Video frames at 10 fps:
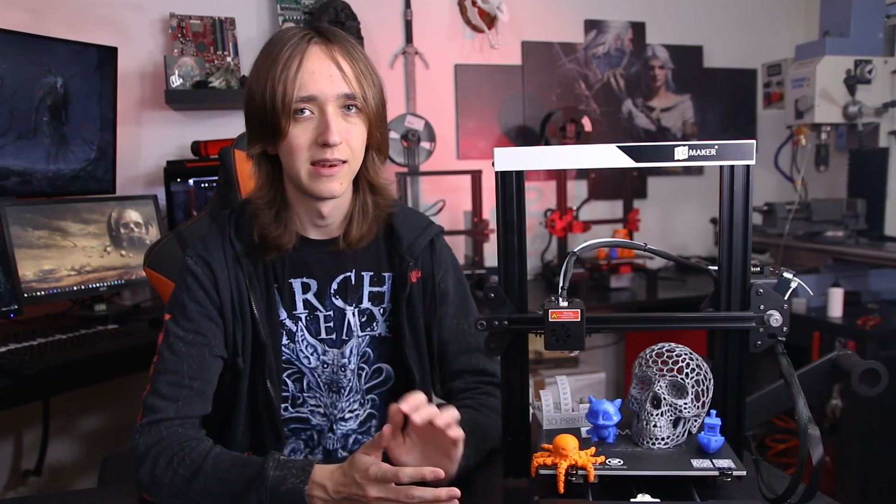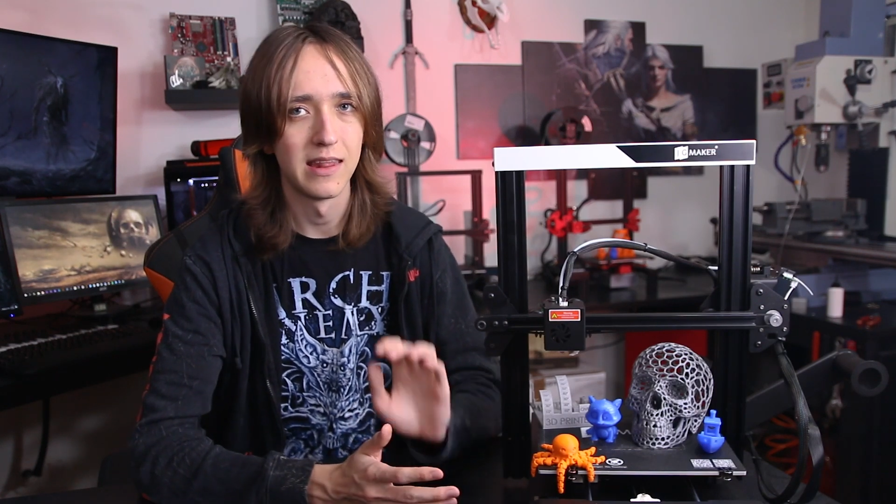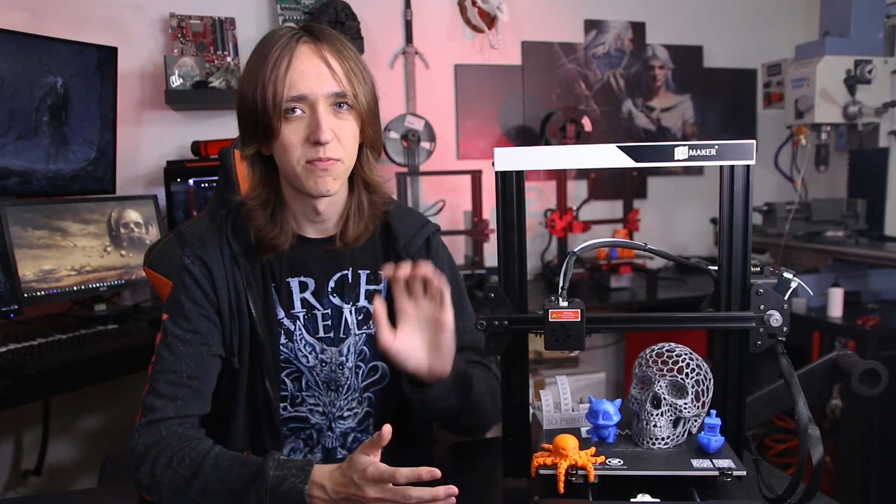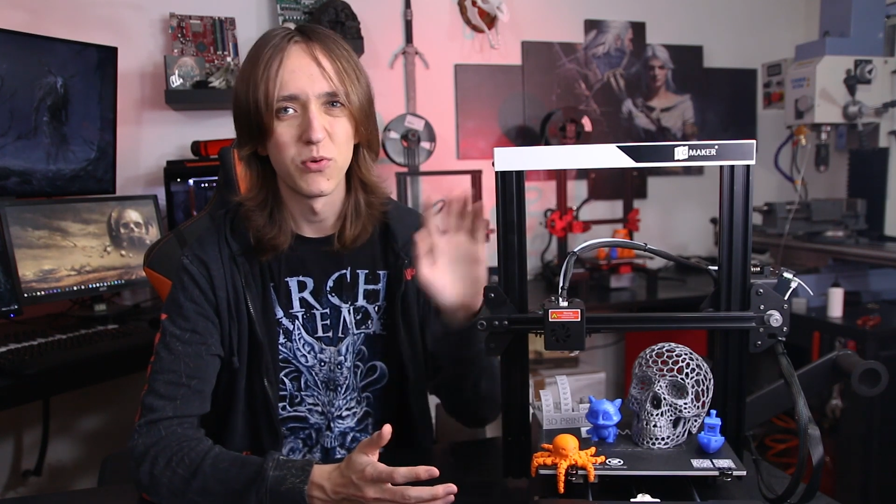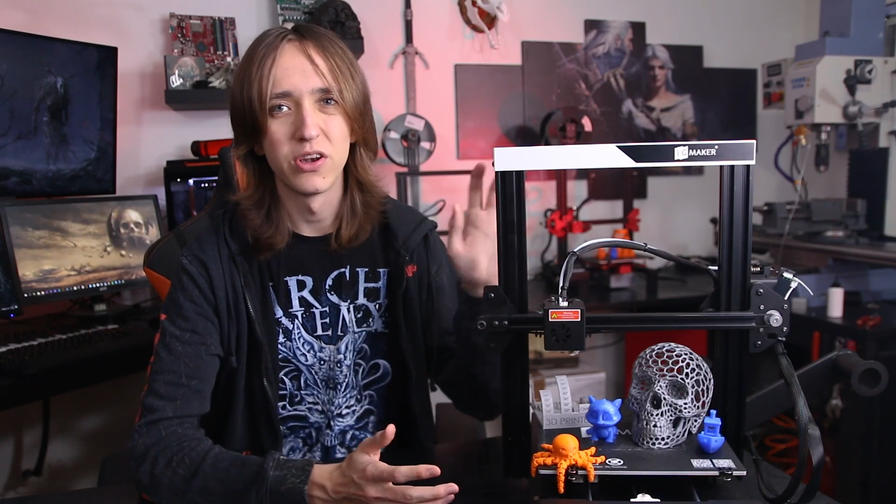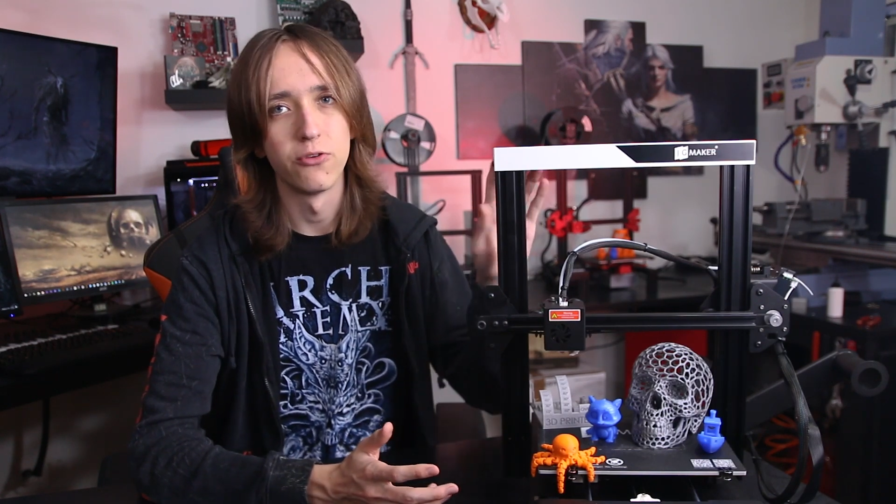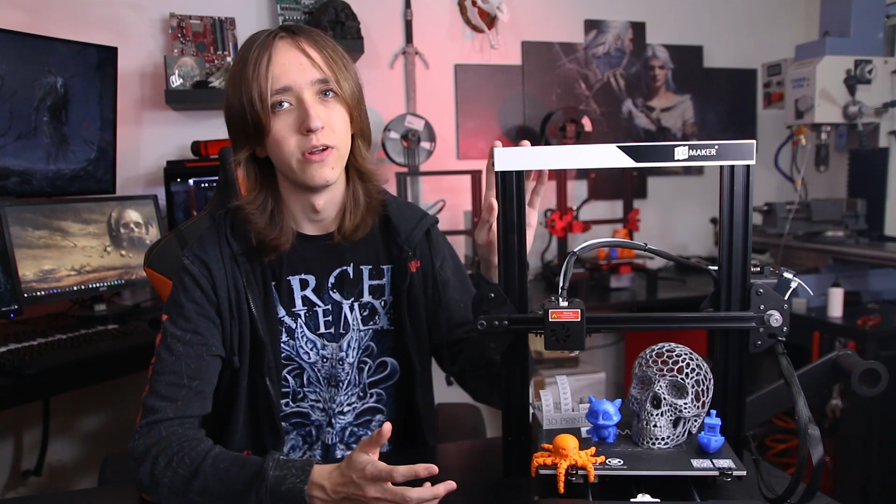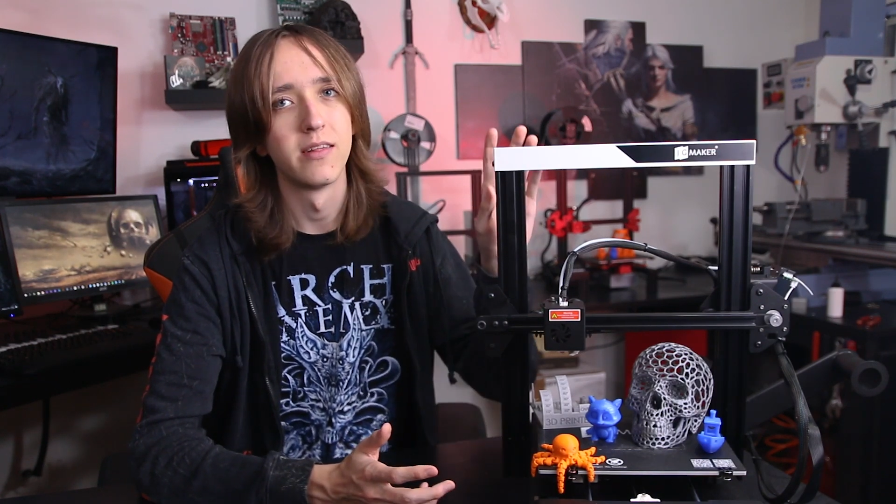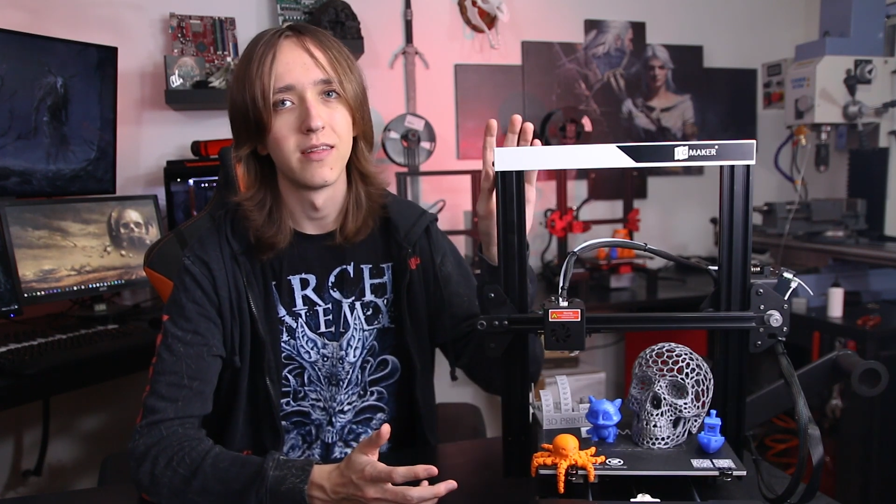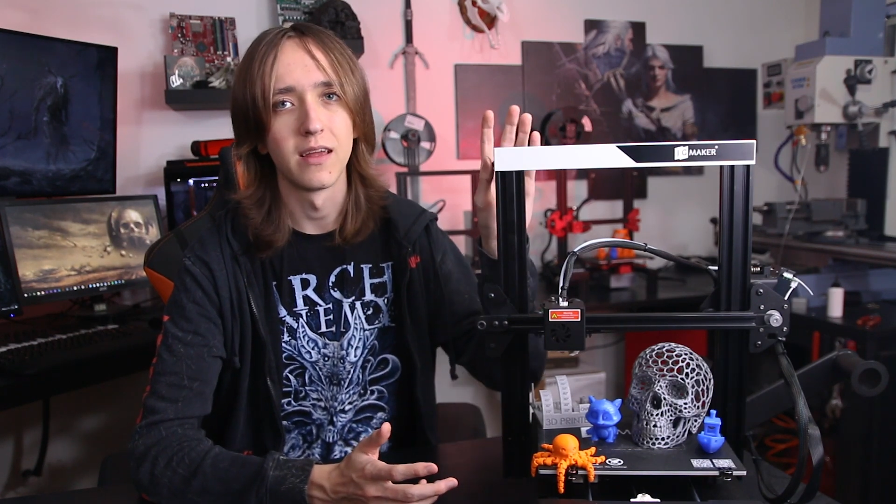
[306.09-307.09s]
This printer
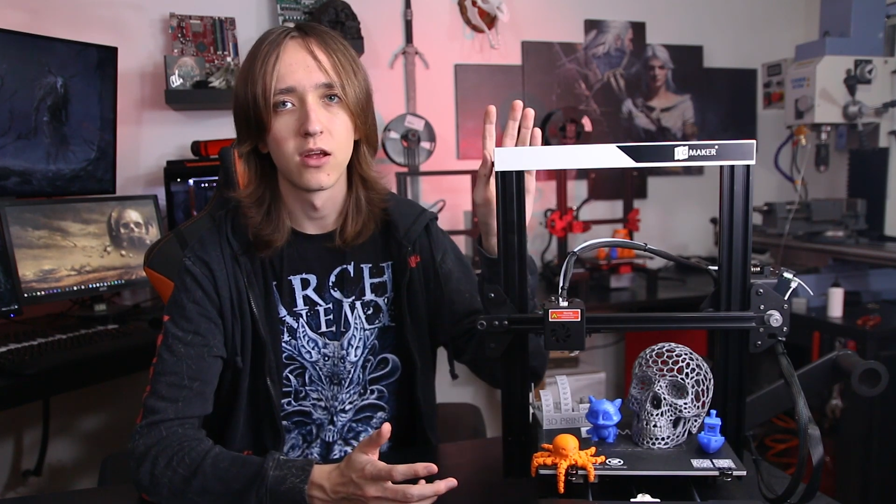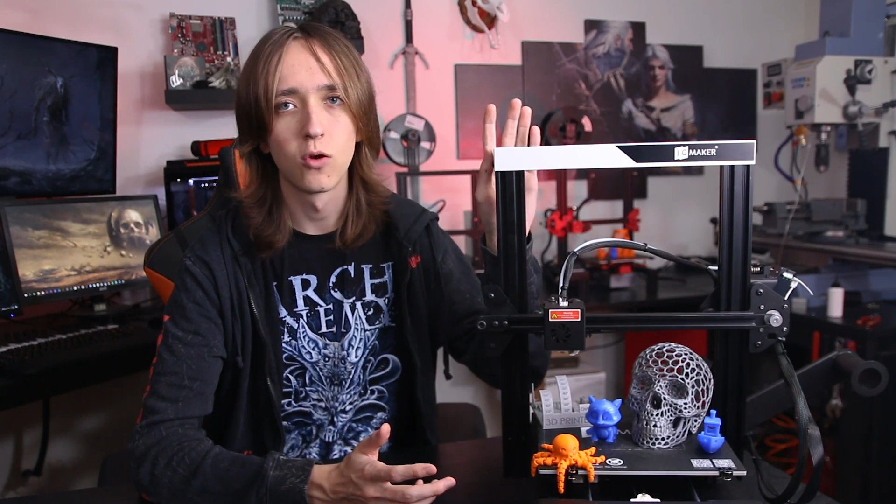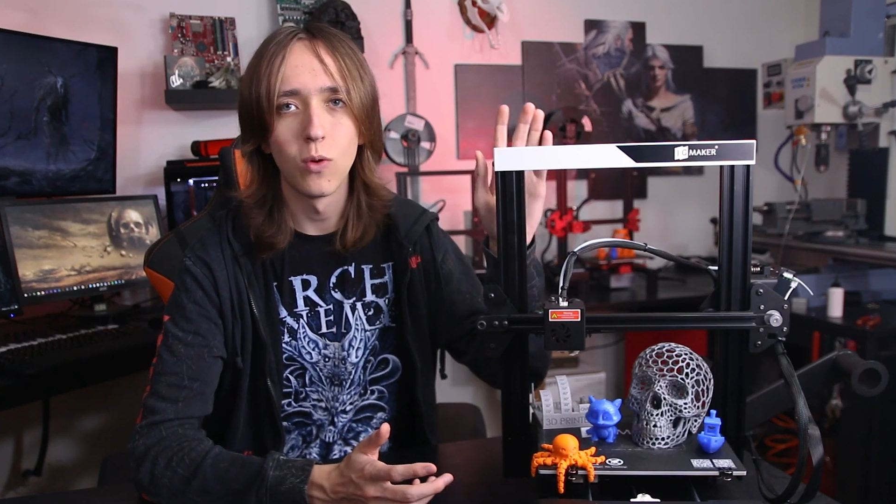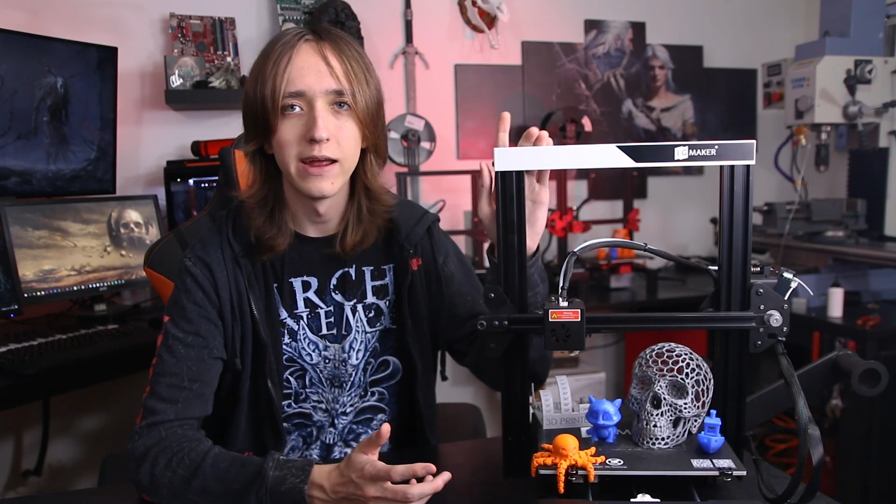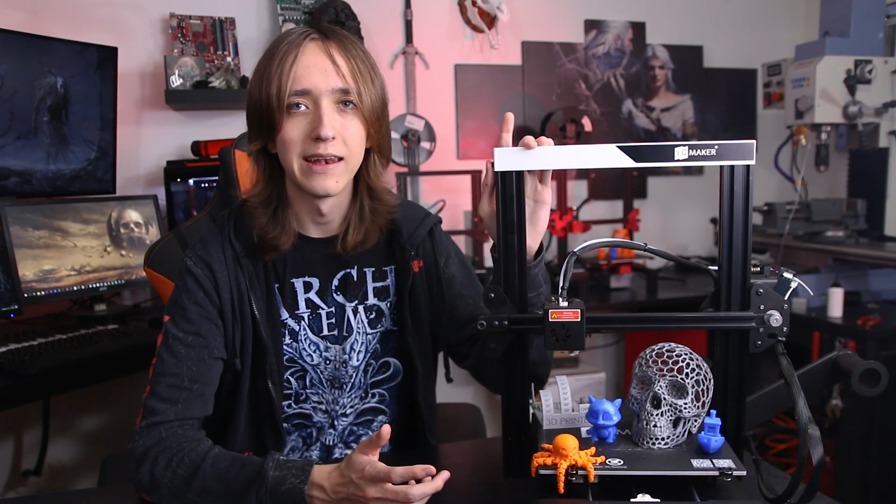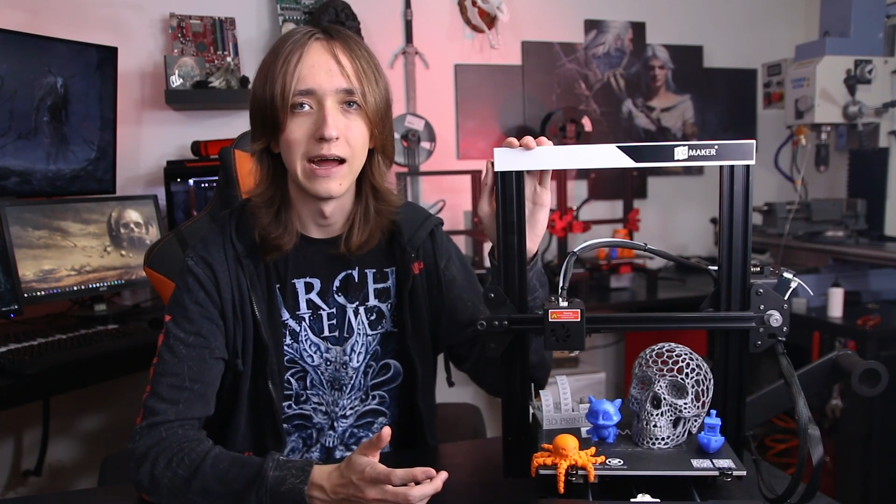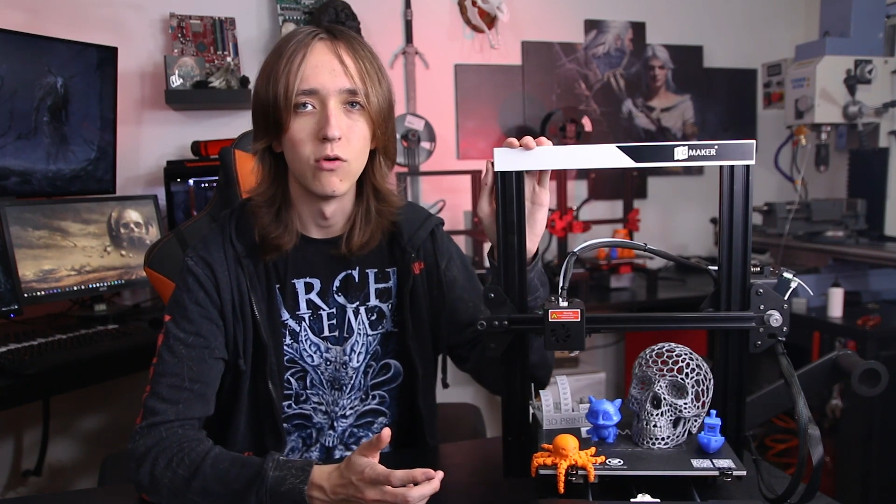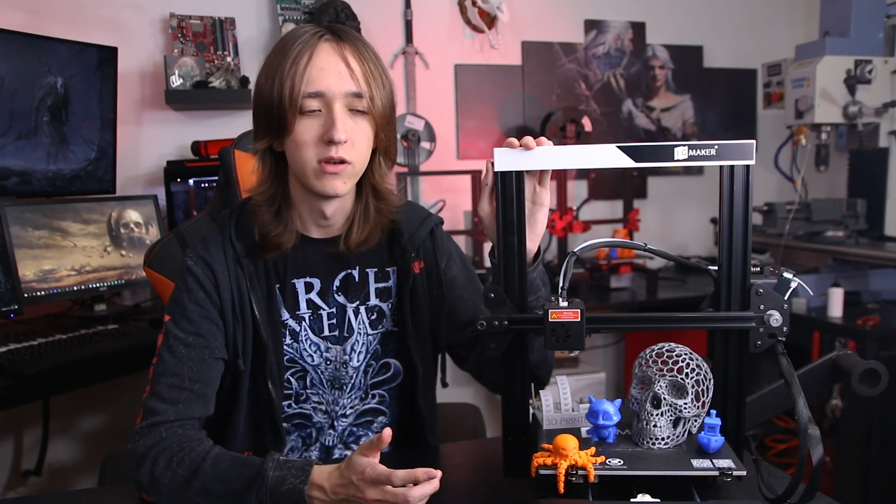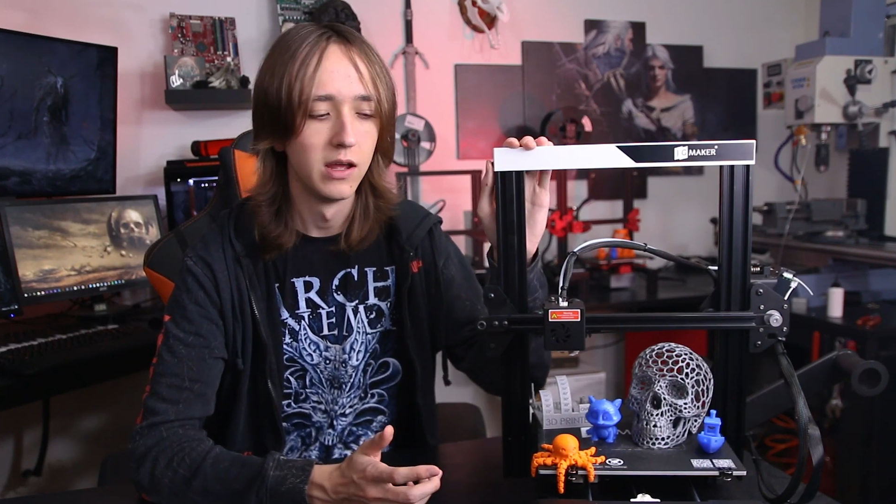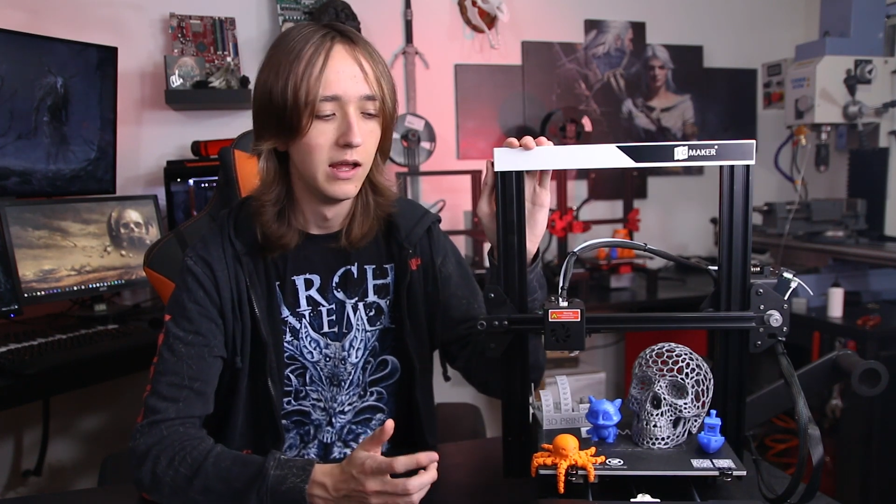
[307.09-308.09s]
is quite
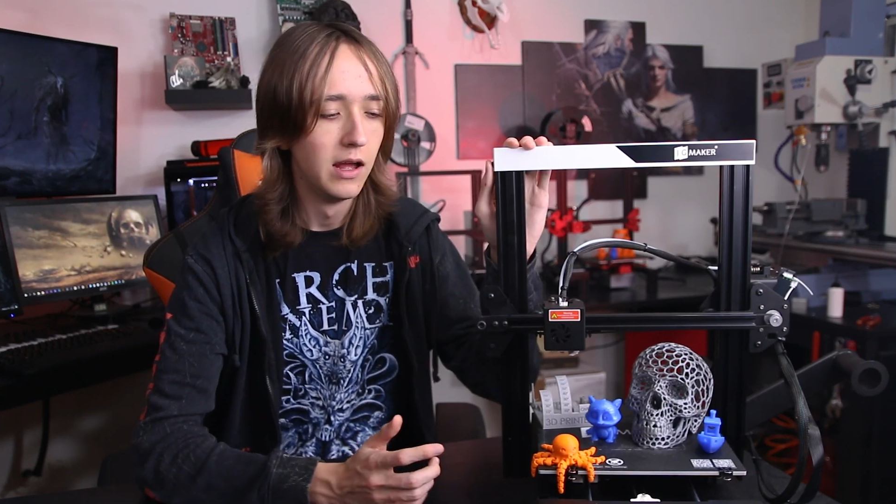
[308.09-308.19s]
loud.